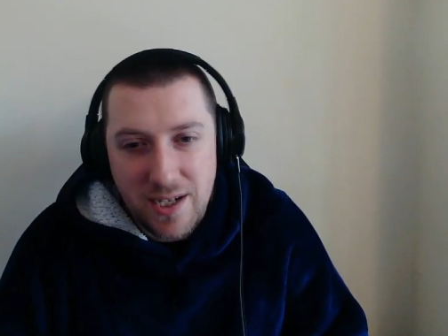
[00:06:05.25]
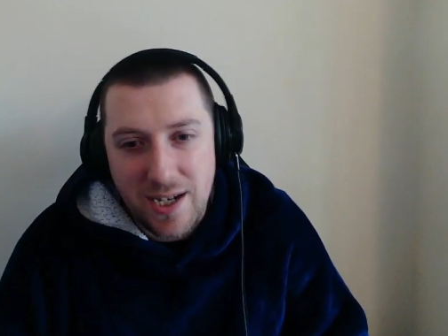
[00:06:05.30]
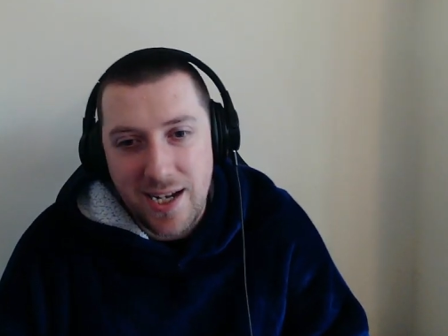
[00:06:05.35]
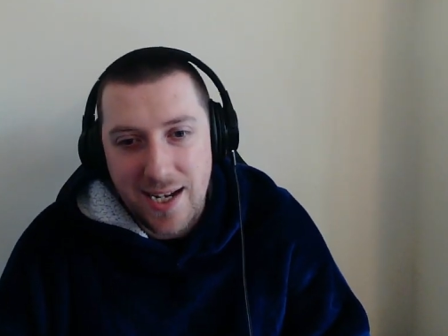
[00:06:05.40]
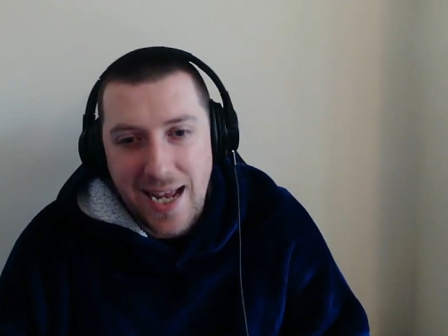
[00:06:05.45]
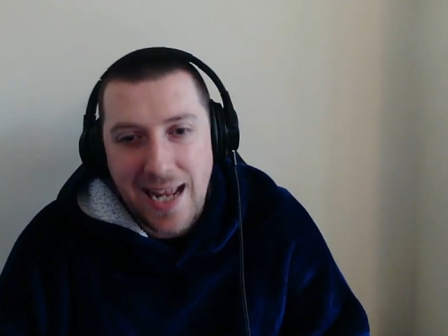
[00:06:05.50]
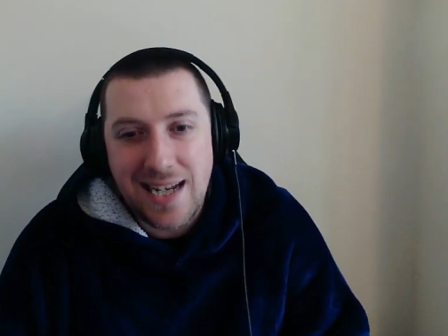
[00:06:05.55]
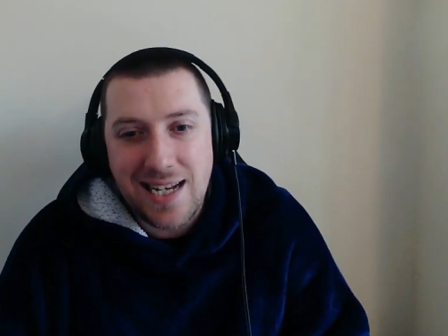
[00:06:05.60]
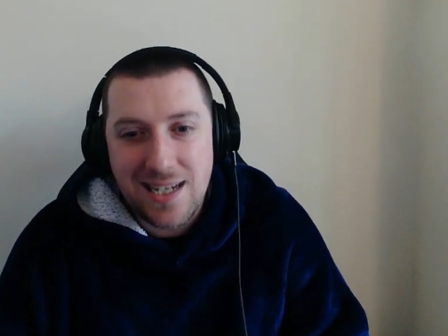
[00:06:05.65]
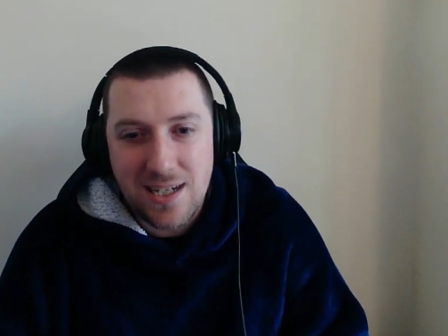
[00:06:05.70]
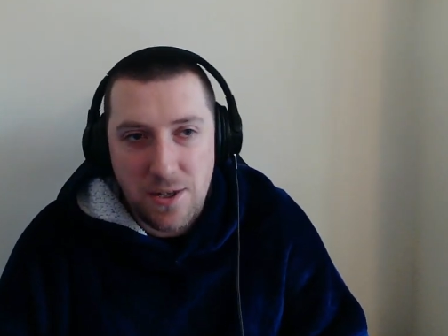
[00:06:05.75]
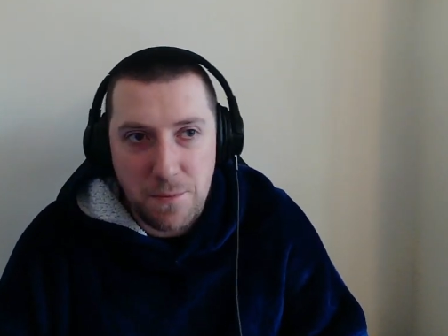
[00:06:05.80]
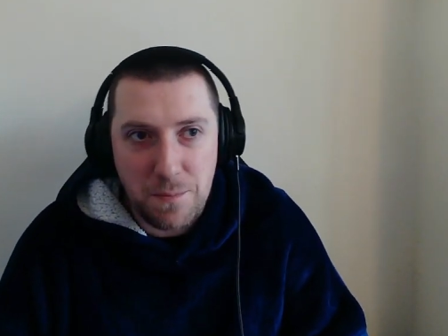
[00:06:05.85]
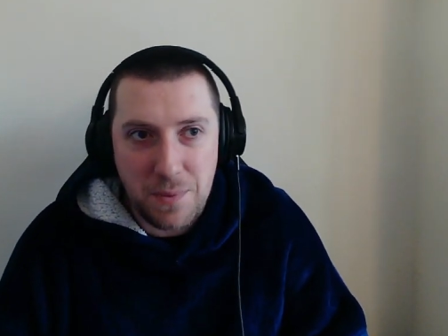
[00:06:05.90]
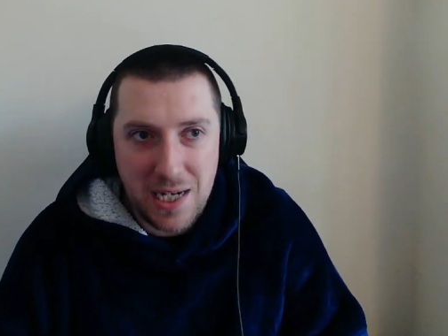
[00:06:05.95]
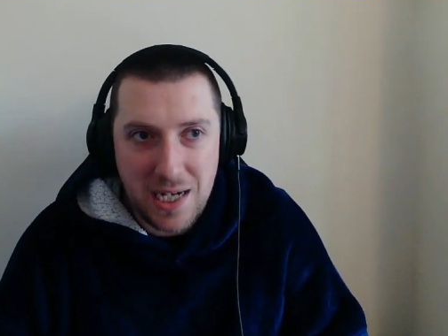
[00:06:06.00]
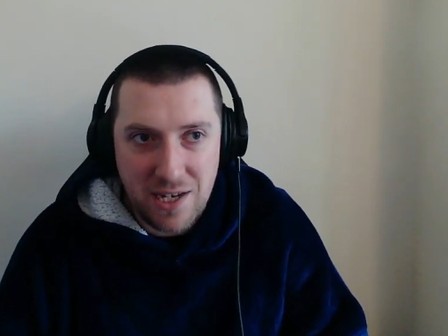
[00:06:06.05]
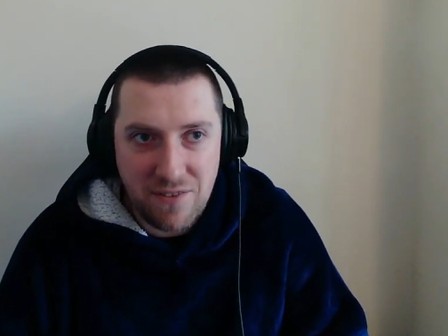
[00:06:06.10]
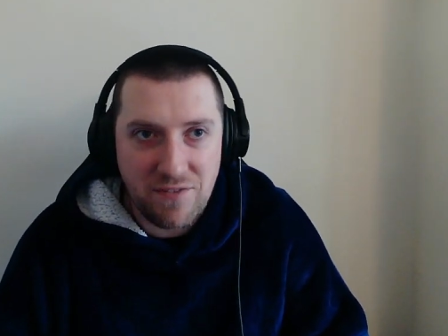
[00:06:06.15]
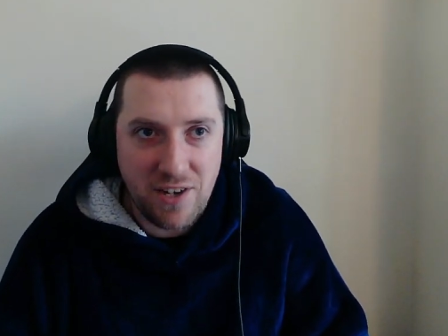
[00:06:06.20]
It ended up
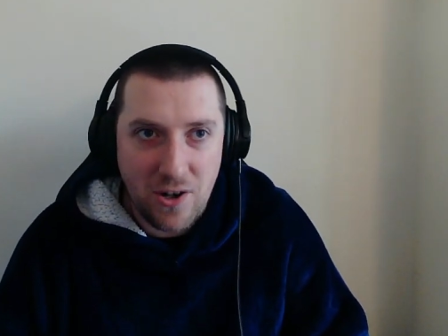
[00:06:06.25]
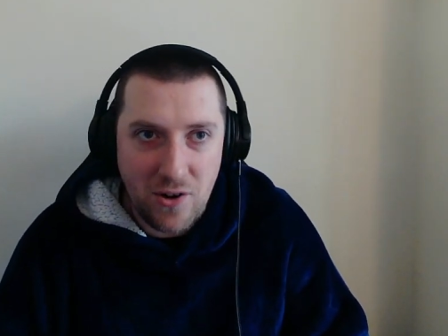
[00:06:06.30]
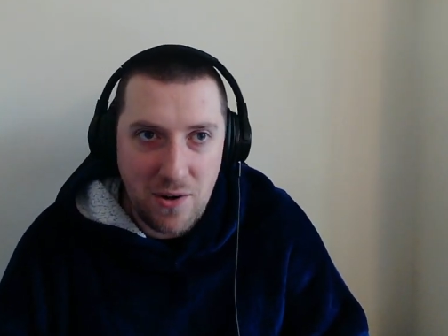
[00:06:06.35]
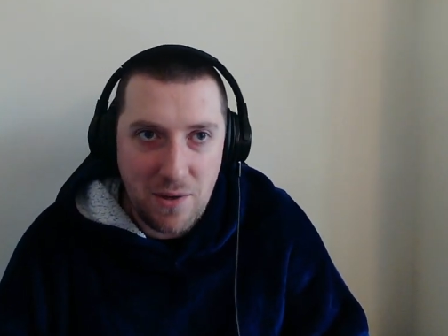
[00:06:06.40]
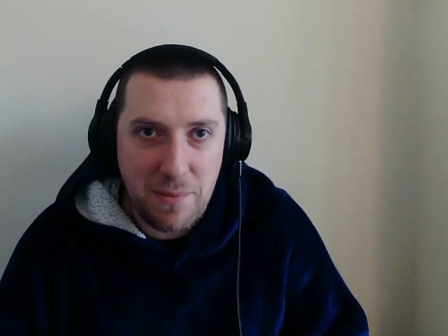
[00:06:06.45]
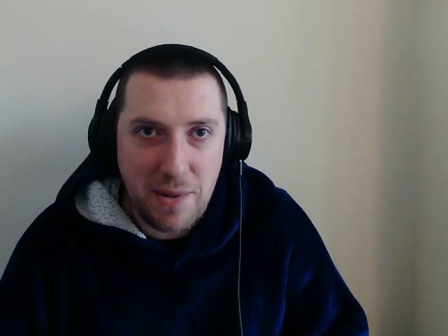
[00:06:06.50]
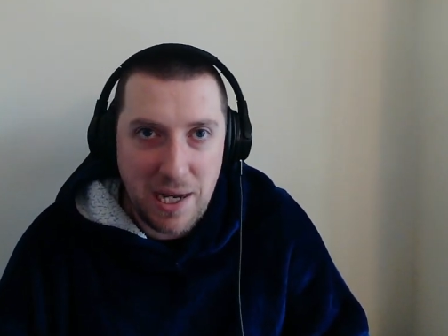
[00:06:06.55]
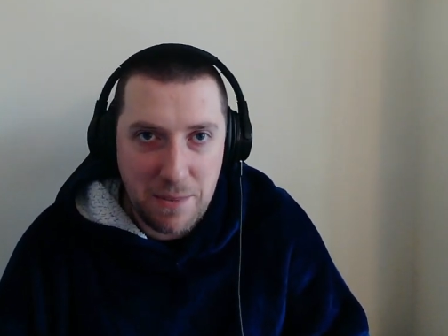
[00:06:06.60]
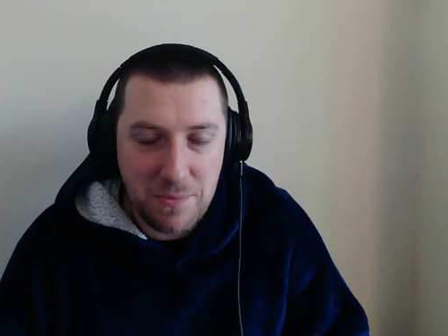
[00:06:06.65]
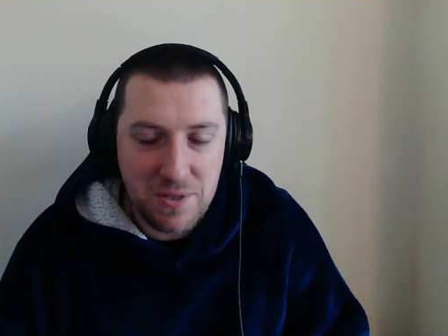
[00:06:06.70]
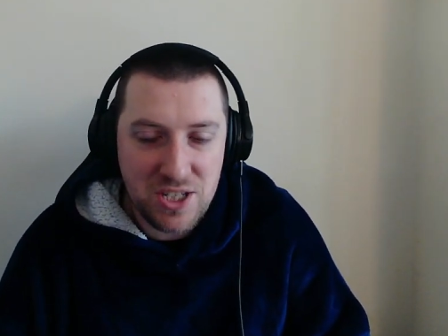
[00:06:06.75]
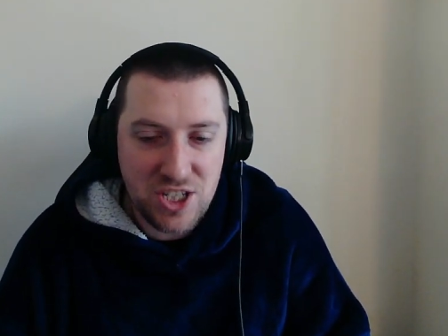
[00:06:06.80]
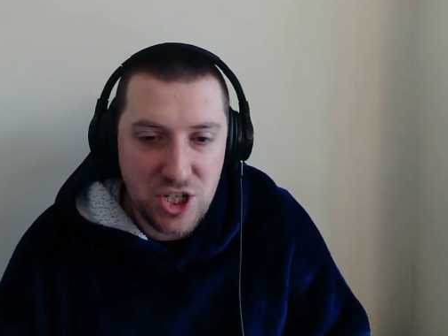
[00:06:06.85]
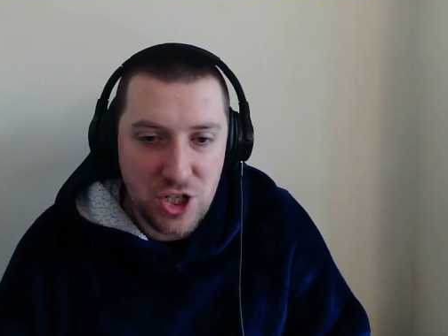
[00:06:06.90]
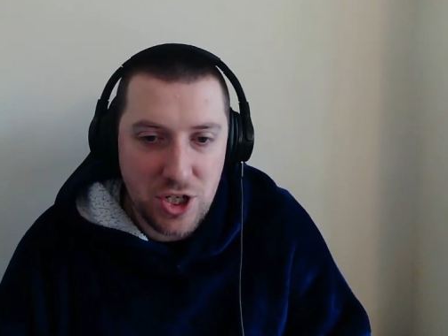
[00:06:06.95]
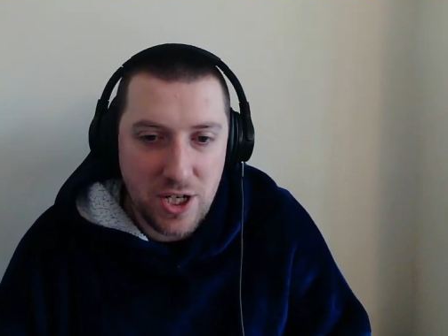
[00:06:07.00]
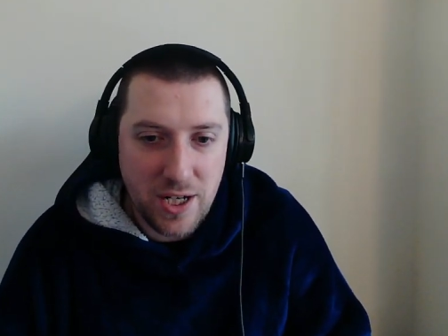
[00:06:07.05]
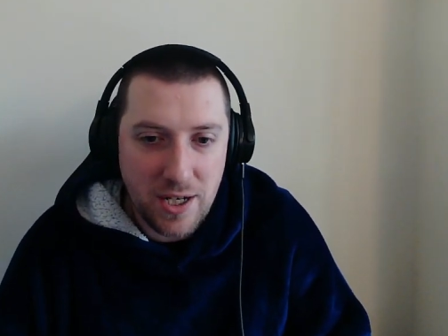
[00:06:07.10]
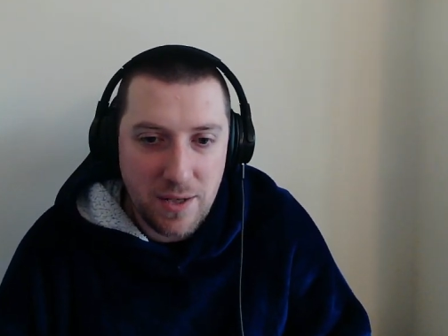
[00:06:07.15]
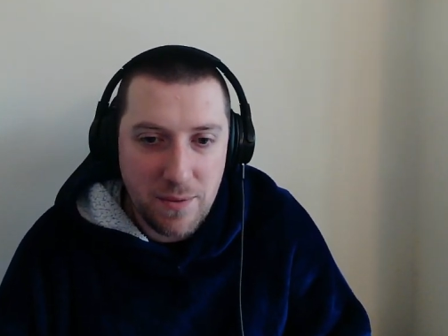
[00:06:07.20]
being very bad
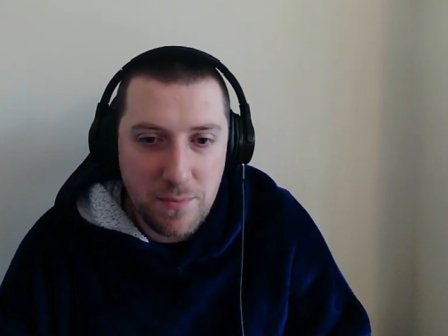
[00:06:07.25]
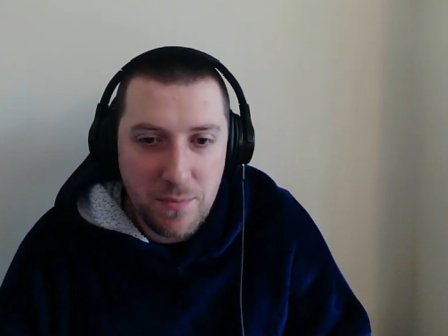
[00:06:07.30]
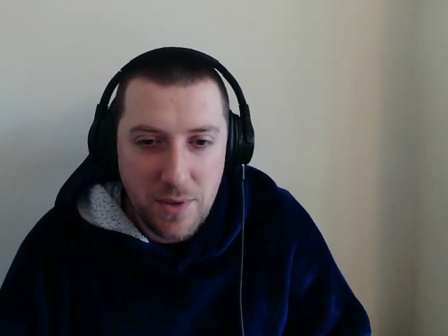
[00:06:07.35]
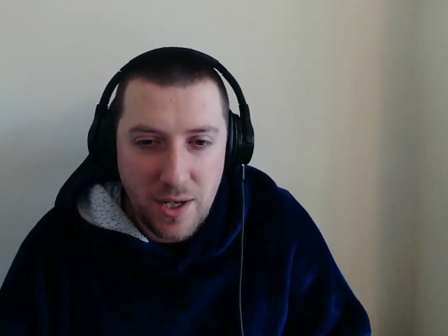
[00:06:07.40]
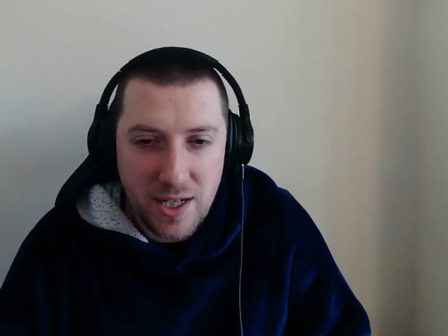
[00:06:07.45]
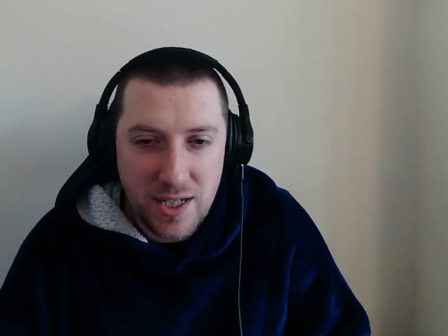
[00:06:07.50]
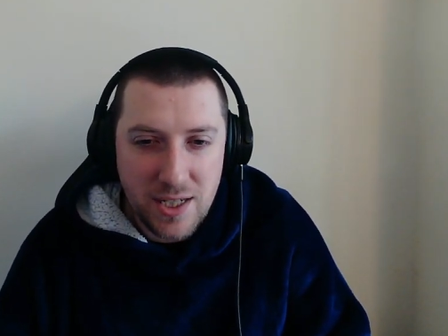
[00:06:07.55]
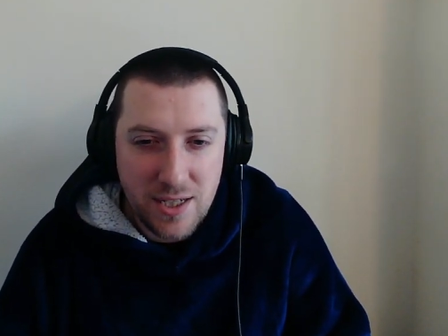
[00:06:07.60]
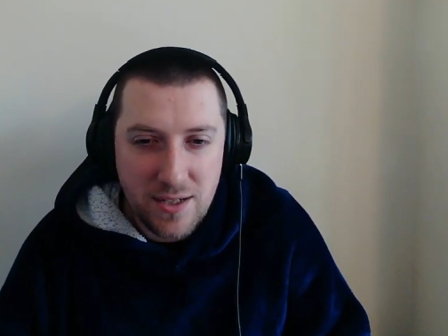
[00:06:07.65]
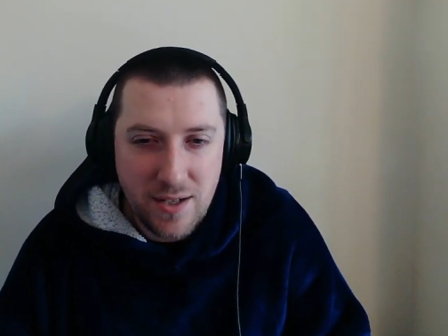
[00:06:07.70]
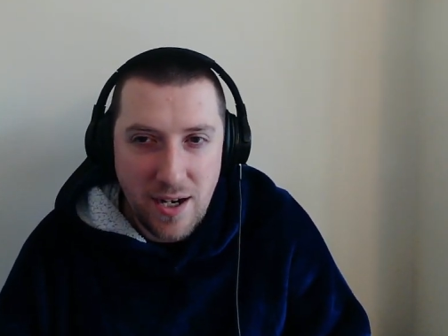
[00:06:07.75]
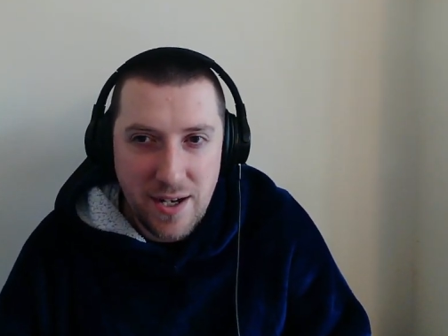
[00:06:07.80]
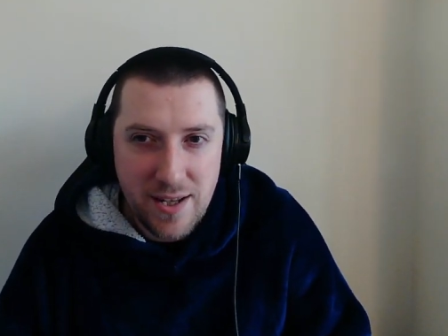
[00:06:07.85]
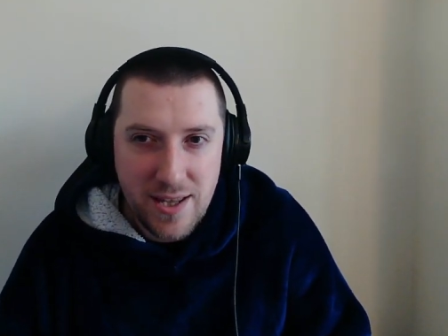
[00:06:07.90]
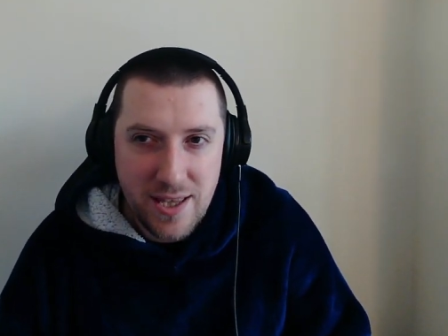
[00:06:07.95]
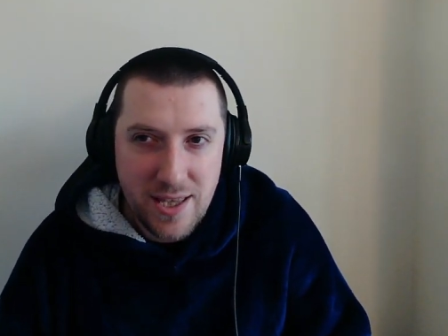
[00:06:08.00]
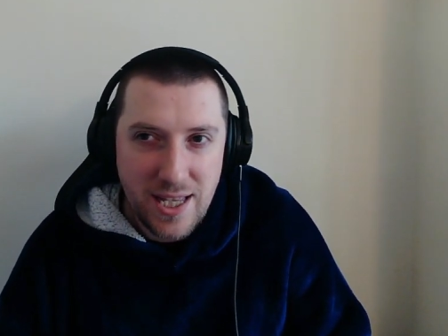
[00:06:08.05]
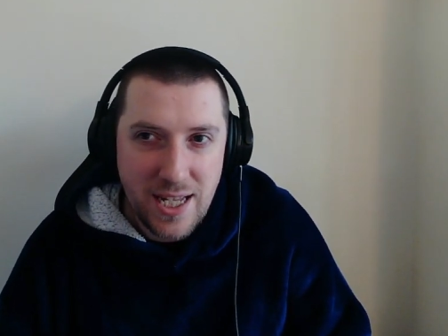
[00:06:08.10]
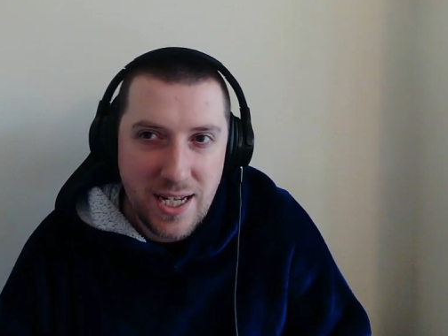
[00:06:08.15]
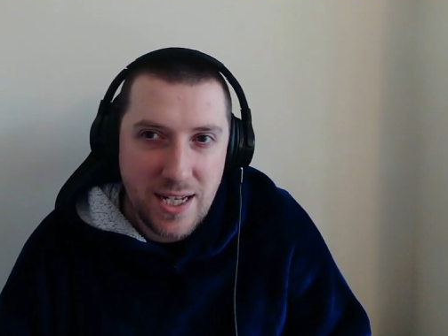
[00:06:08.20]
positioning, but I
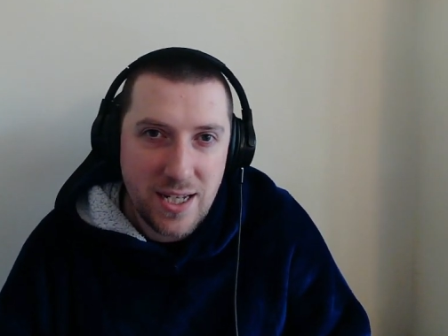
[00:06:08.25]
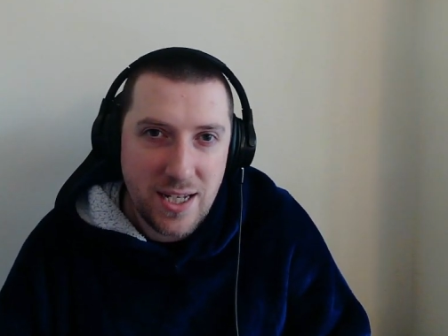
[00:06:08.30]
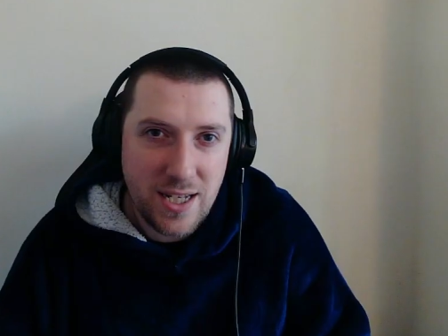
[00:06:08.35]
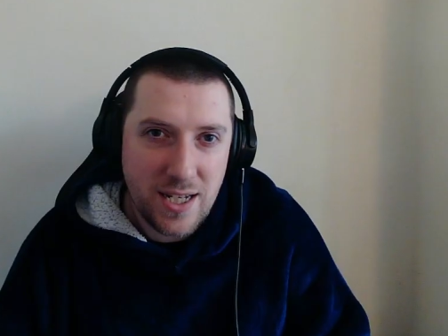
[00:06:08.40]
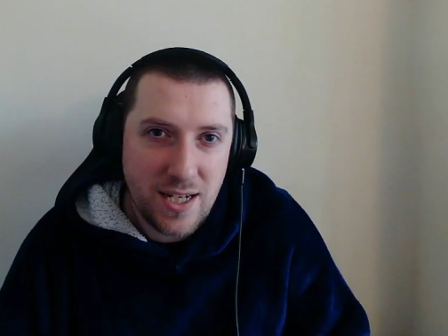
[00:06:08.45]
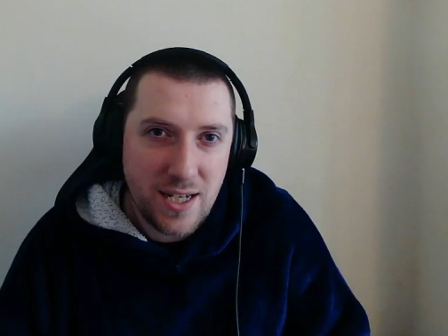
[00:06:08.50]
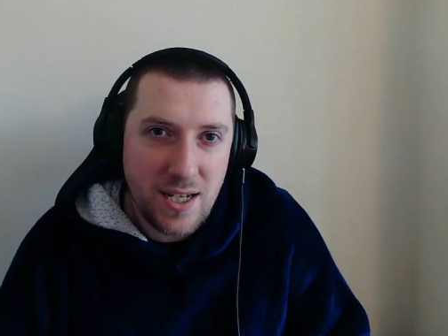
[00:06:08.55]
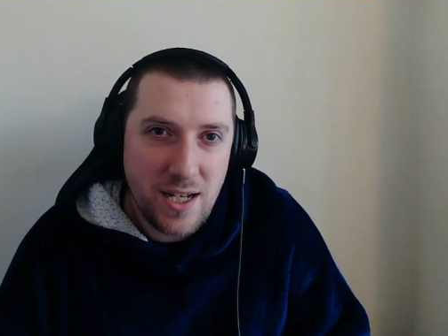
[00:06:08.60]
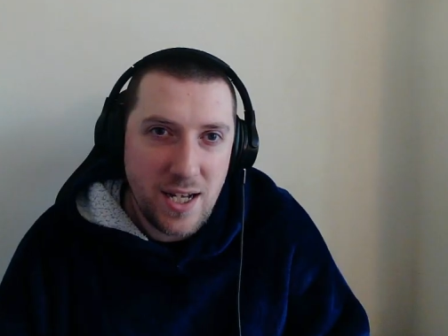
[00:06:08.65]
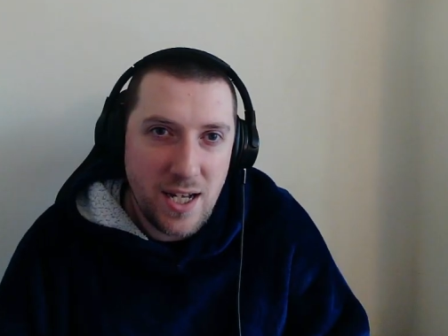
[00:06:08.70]
think